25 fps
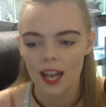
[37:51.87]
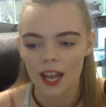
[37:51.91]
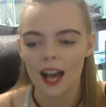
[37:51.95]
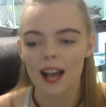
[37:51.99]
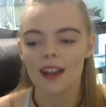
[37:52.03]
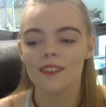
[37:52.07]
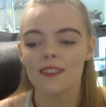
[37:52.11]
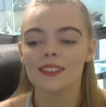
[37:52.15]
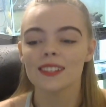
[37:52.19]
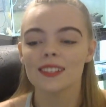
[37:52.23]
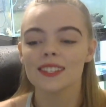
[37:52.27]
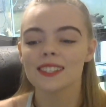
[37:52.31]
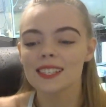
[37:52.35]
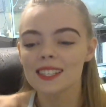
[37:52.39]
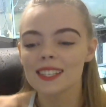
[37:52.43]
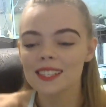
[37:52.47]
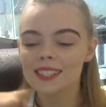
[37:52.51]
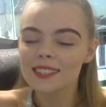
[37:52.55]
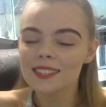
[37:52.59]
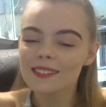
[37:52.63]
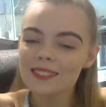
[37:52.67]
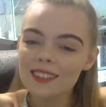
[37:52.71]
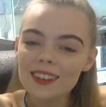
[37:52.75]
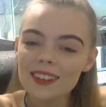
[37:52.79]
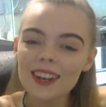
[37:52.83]
I haven't seen
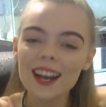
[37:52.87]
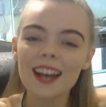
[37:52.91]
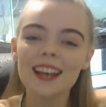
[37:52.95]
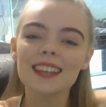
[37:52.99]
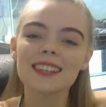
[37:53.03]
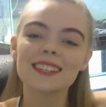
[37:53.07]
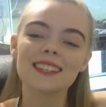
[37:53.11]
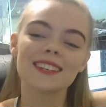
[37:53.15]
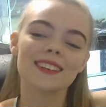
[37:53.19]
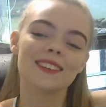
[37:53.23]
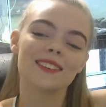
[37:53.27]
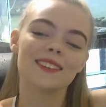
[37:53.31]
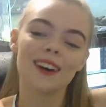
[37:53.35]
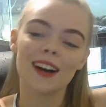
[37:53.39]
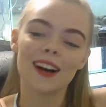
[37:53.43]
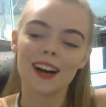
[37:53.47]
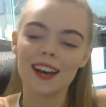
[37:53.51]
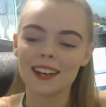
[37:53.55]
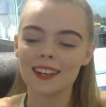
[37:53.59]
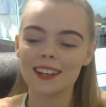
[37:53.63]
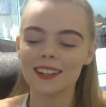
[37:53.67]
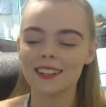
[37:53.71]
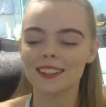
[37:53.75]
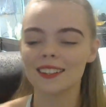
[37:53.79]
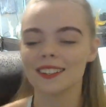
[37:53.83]
some of you guys in a
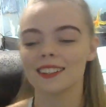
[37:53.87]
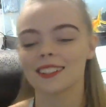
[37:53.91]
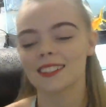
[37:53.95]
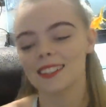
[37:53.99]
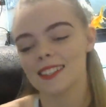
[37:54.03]
while